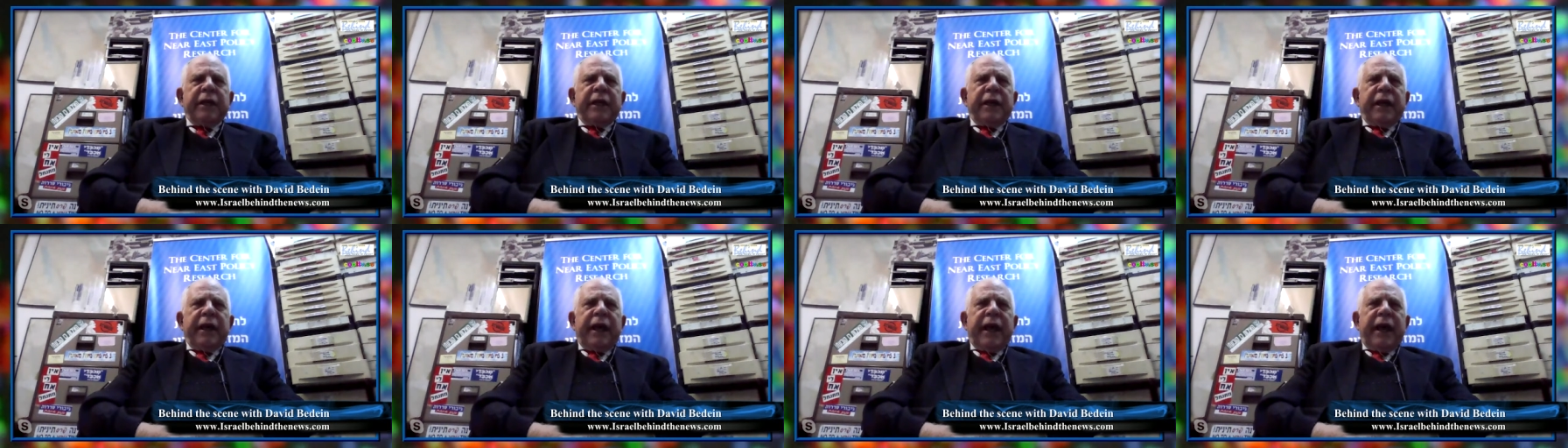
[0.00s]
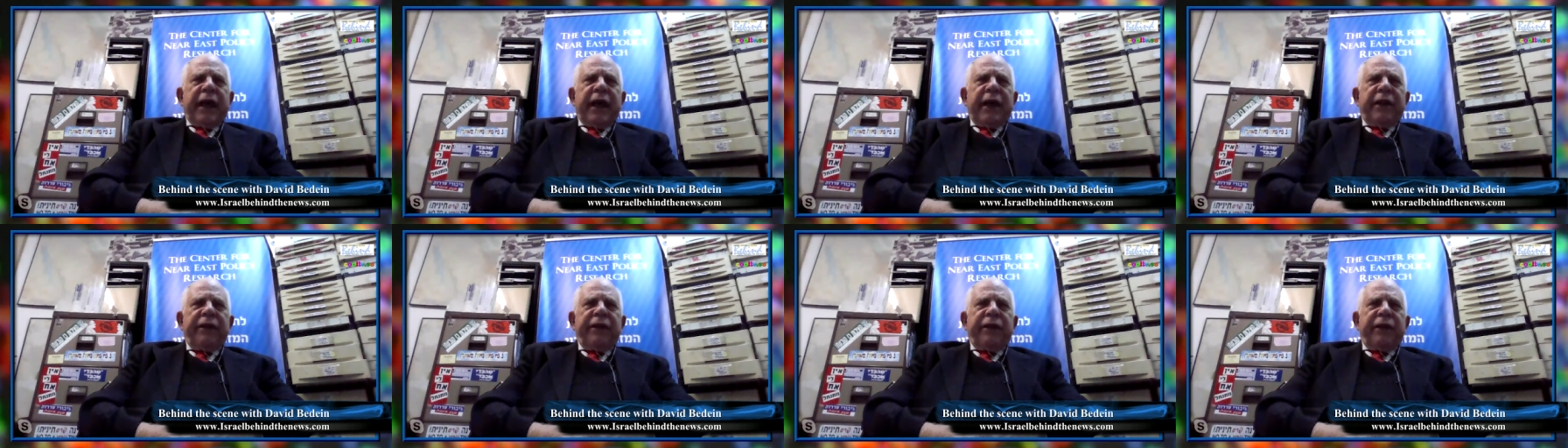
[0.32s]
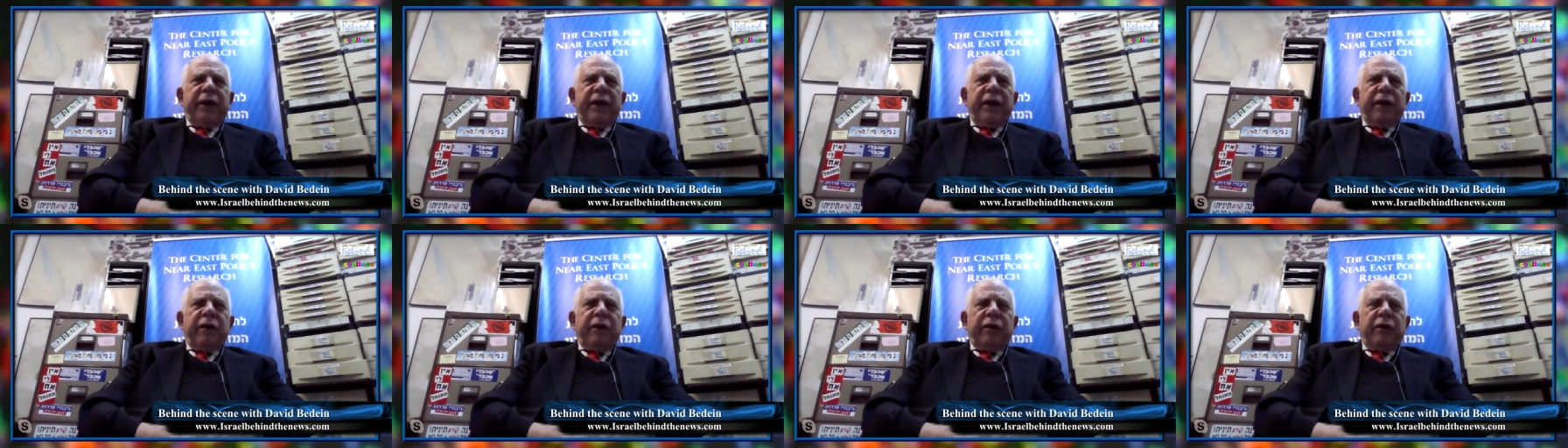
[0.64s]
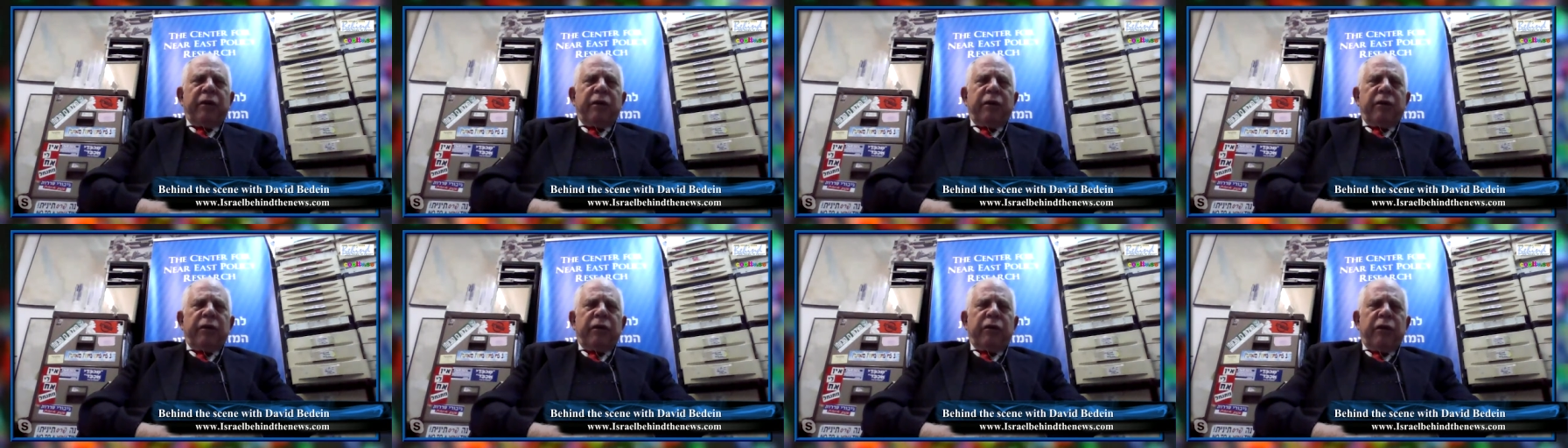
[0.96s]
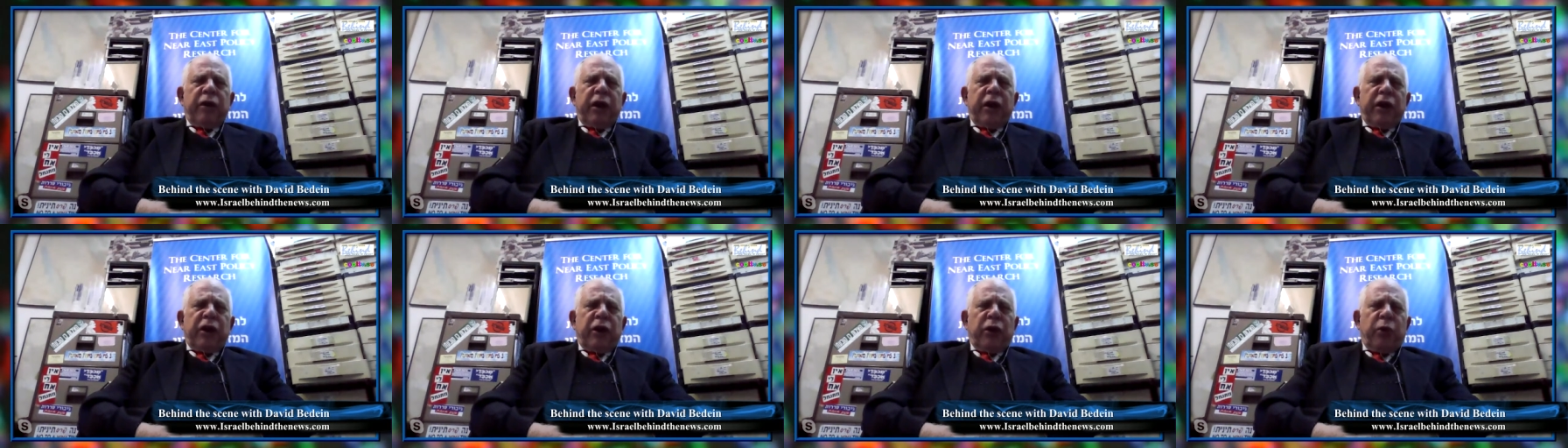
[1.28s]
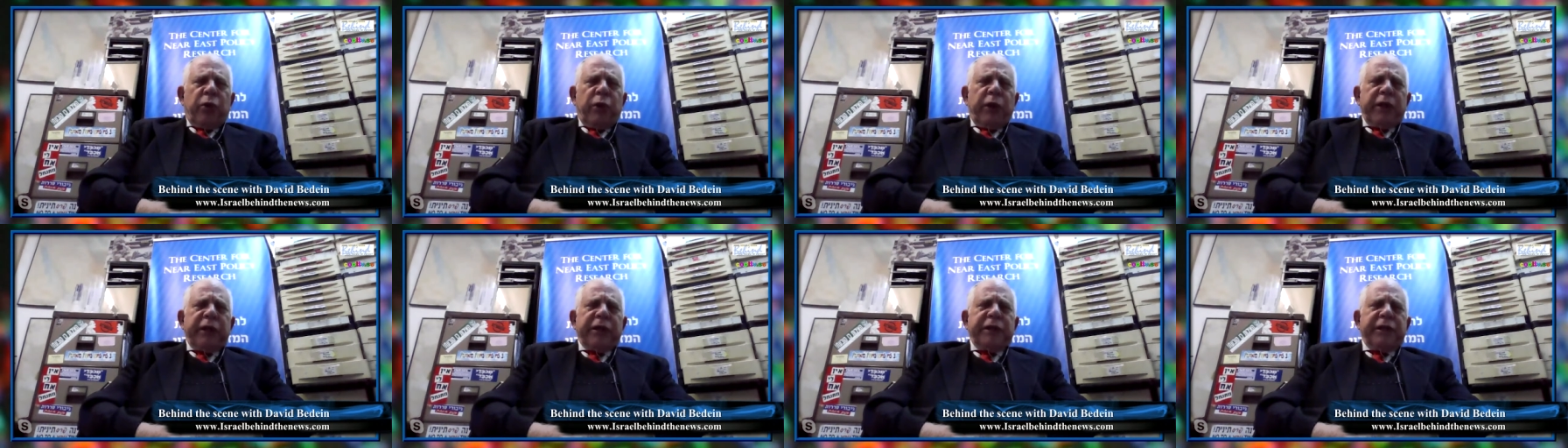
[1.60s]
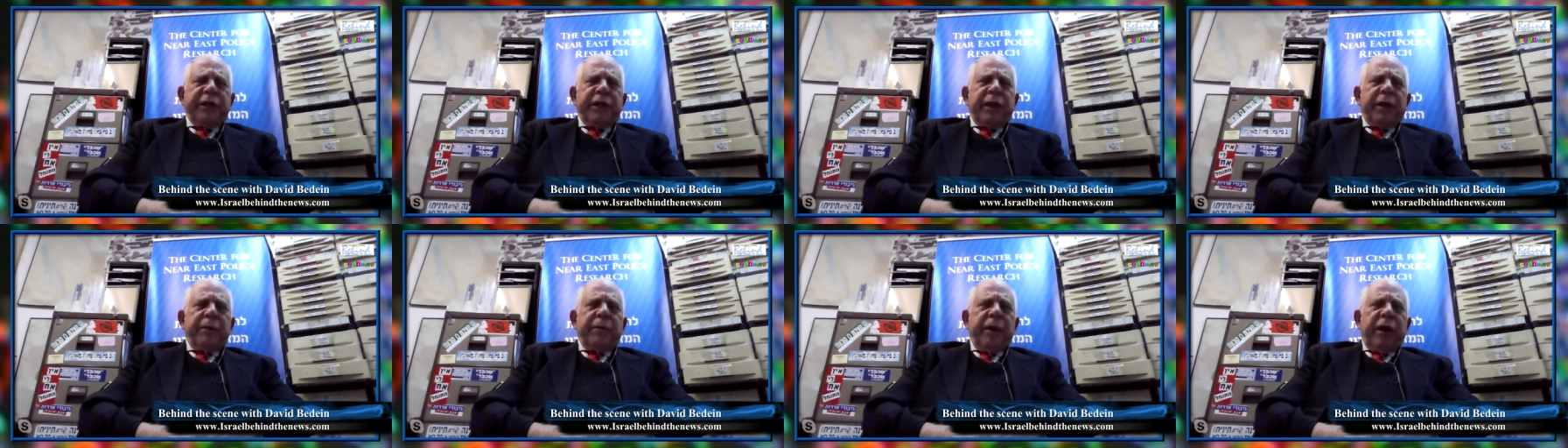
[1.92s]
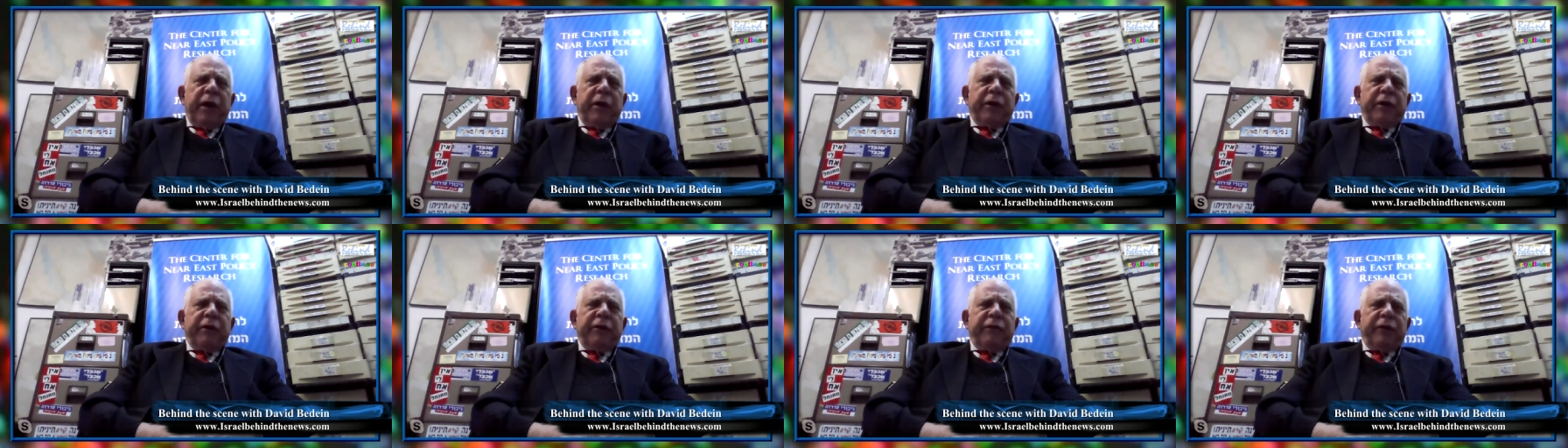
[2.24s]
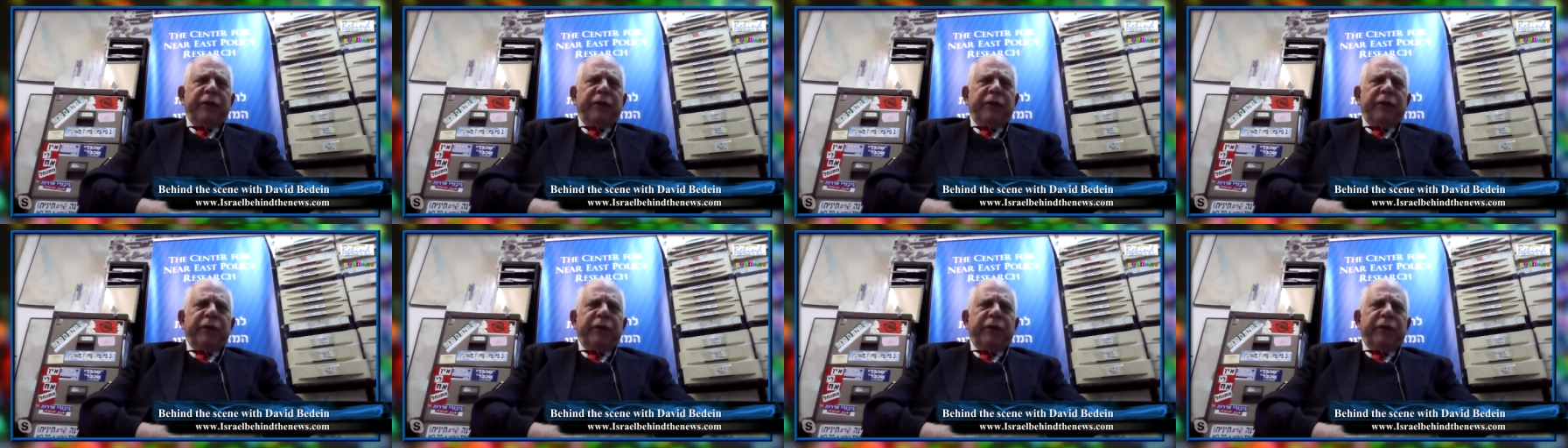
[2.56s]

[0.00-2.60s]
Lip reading: and the increasing amount of